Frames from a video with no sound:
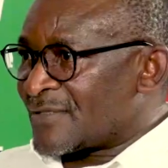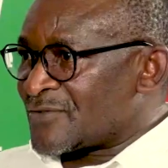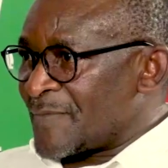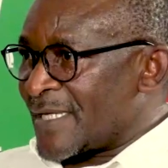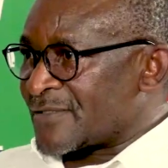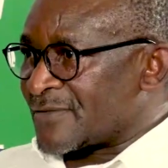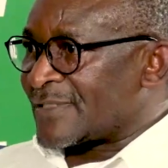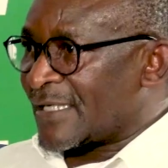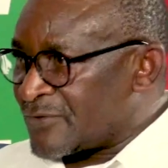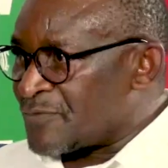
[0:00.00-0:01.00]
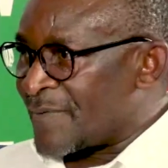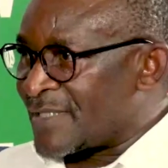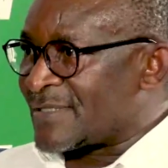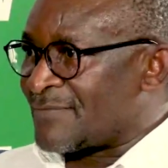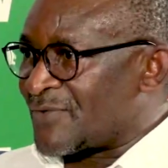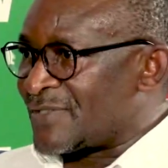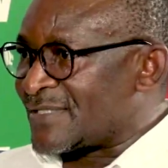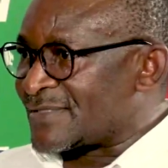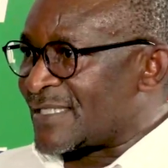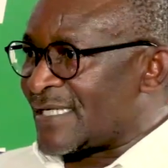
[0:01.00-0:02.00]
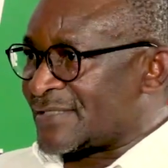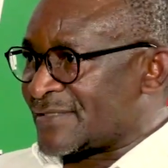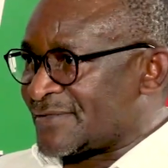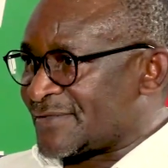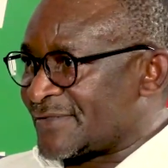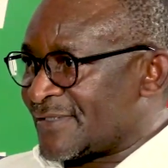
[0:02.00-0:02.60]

to make sure that you build harmonious relations.